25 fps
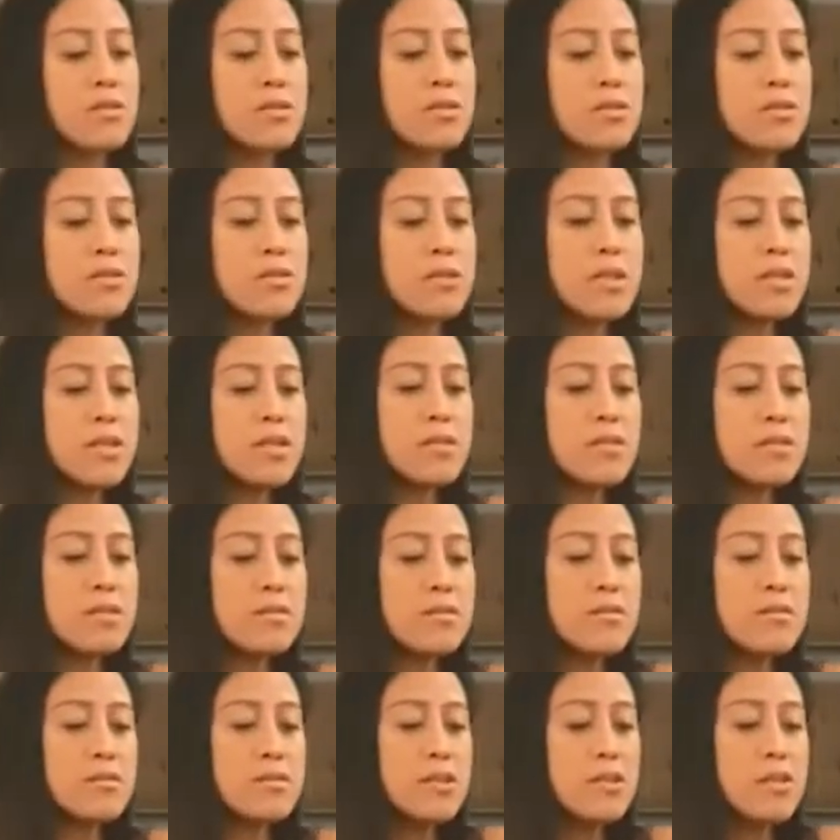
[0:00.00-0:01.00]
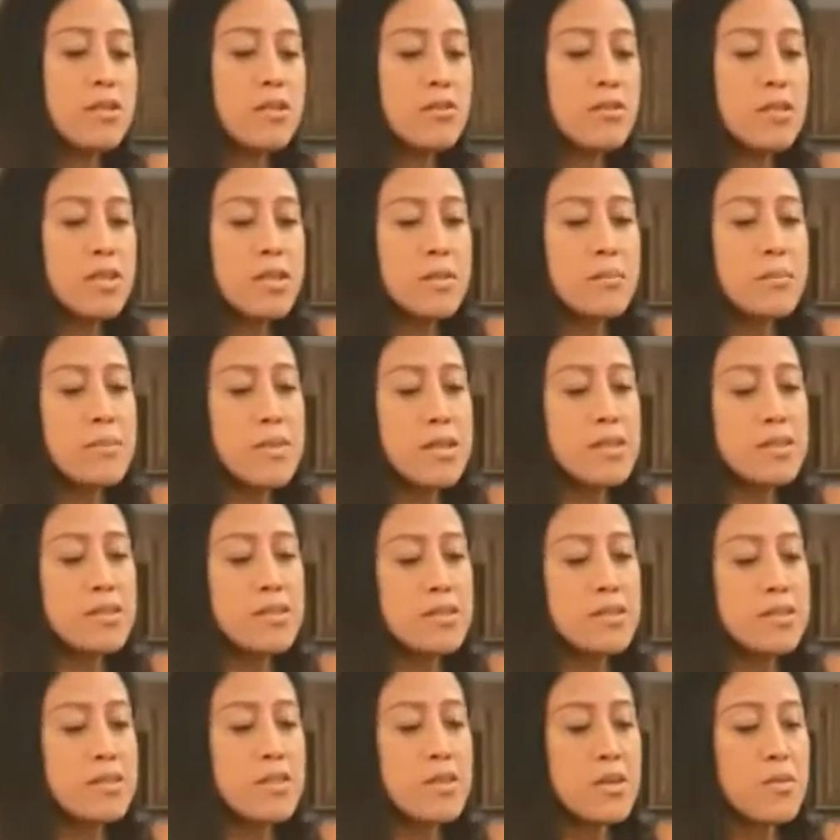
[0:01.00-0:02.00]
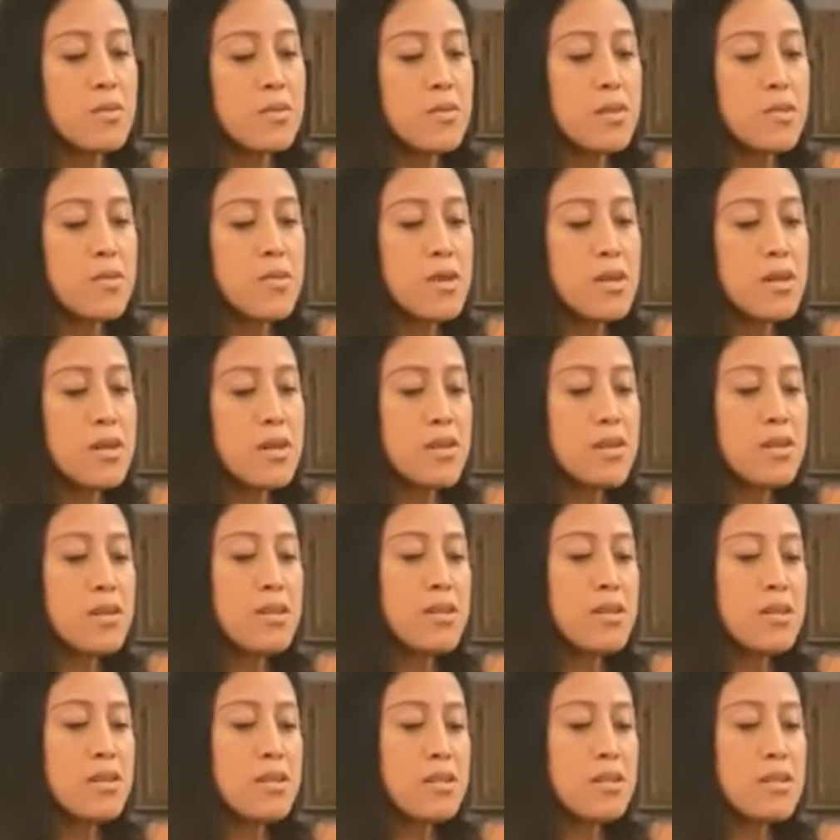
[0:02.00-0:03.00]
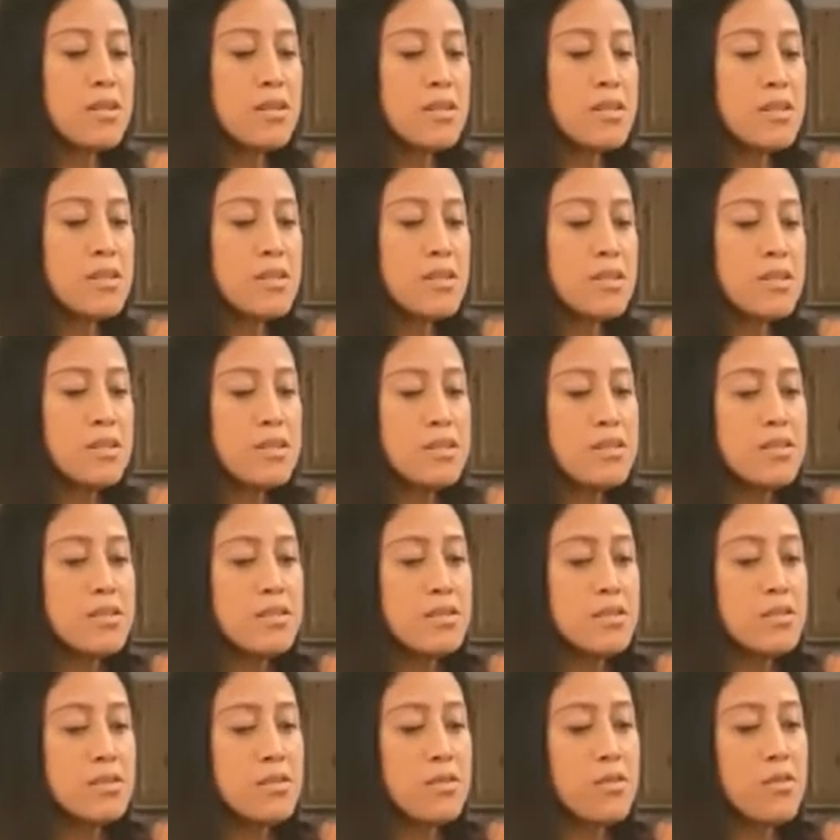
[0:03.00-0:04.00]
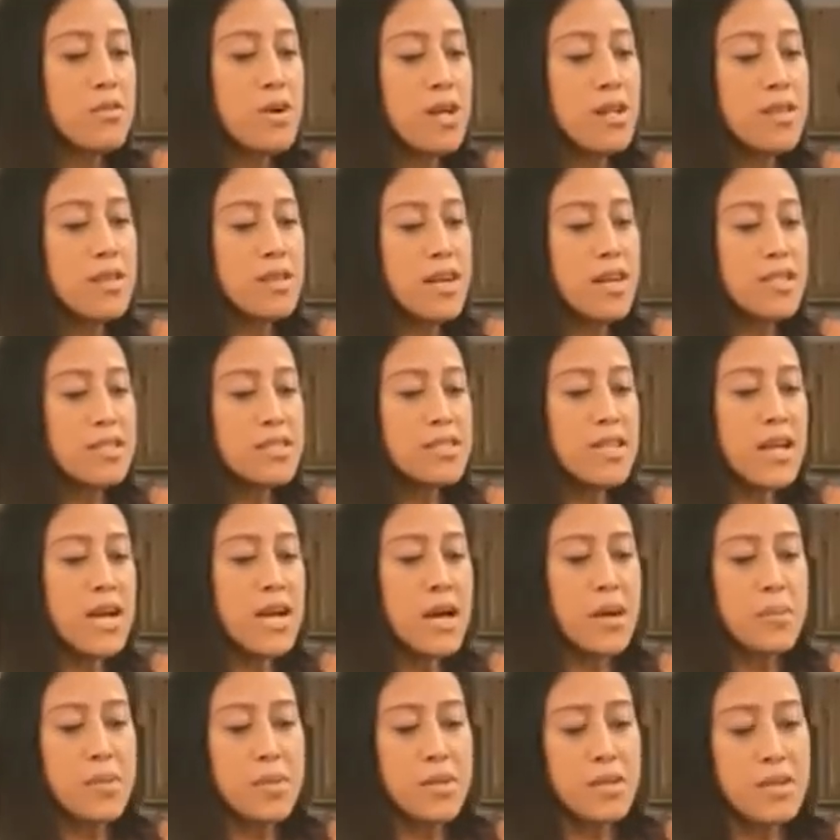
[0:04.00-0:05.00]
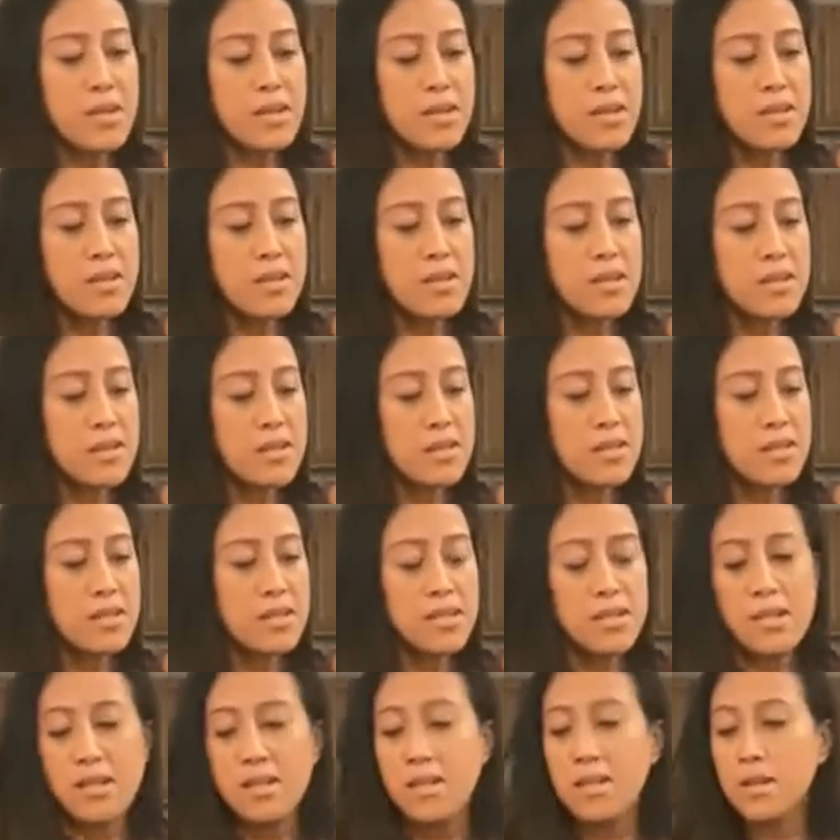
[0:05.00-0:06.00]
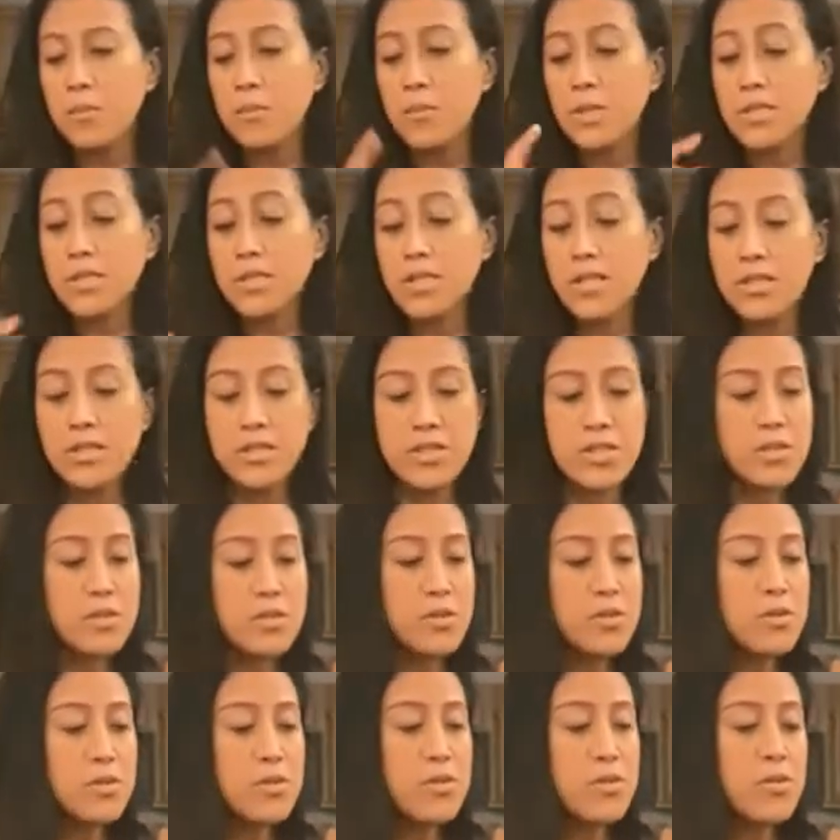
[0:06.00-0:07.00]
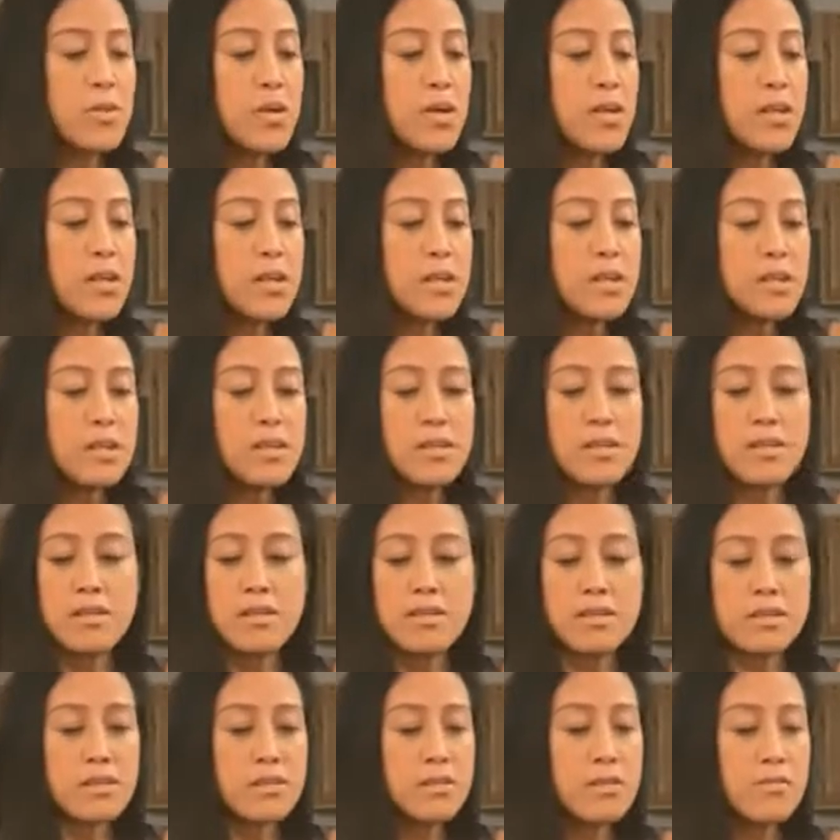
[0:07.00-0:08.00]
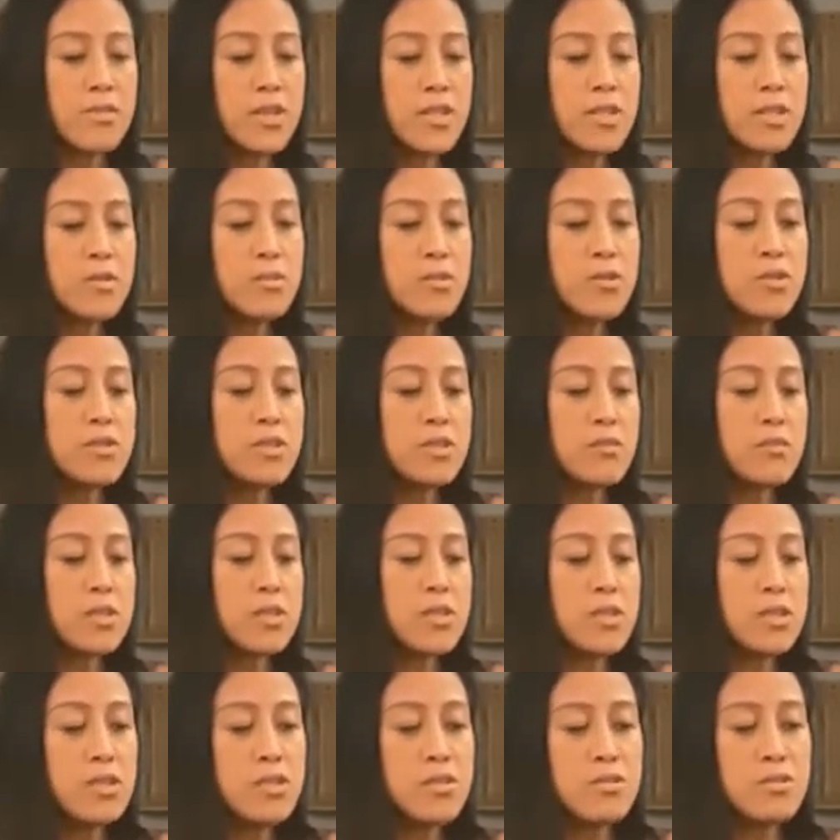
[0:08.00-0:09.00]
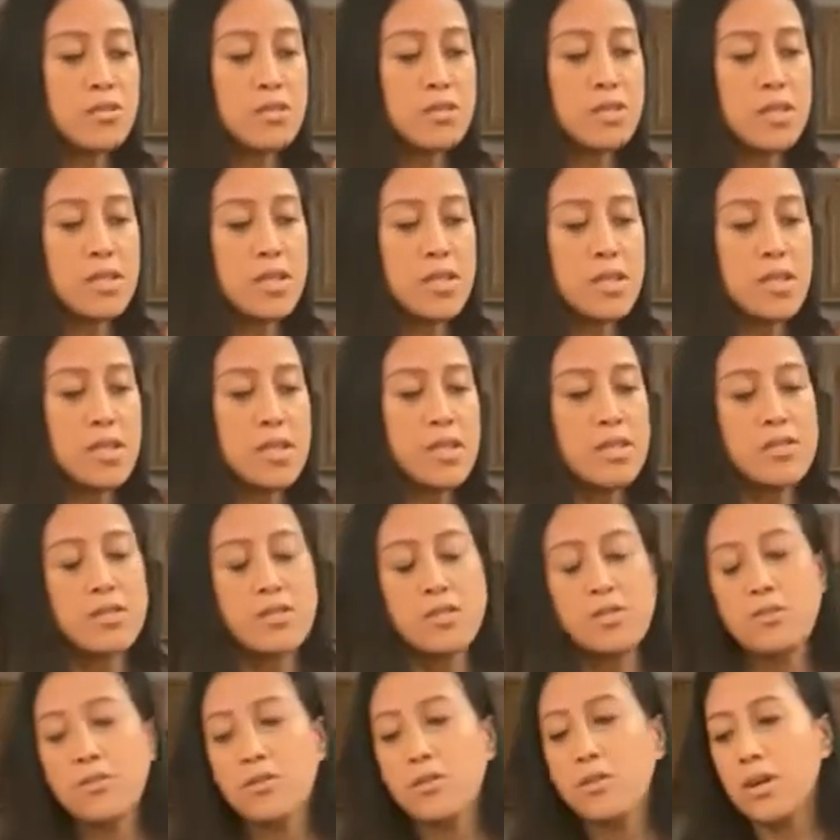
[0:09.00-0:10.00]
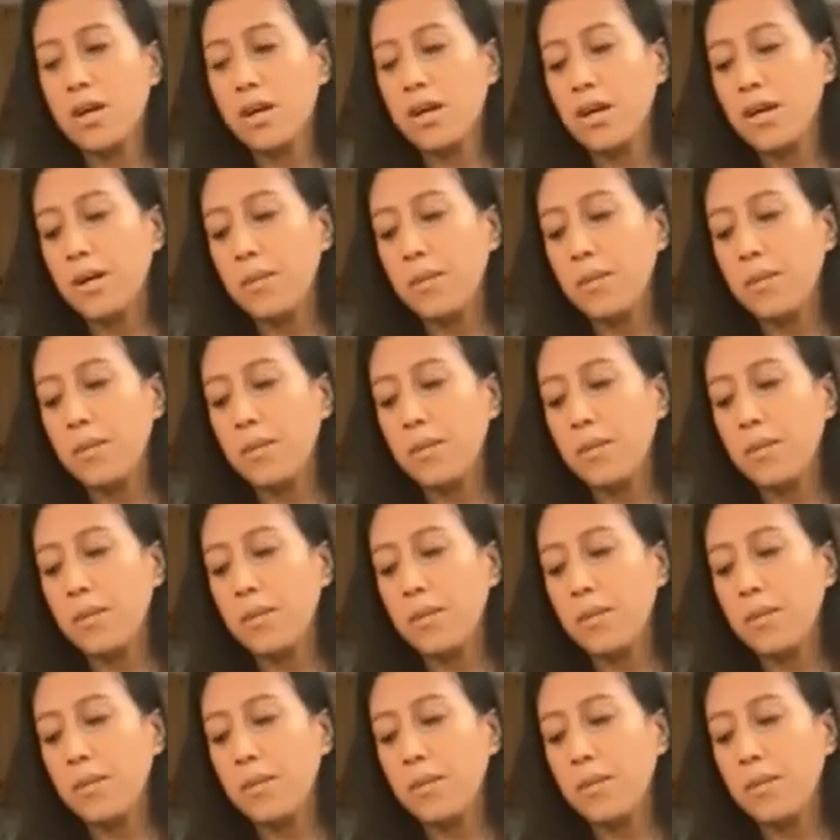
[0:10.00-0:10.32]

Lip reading: so it, you know, can melt in there with the water. So while that's happening, I'm gonna tell you what vegetables I'm gonna use. So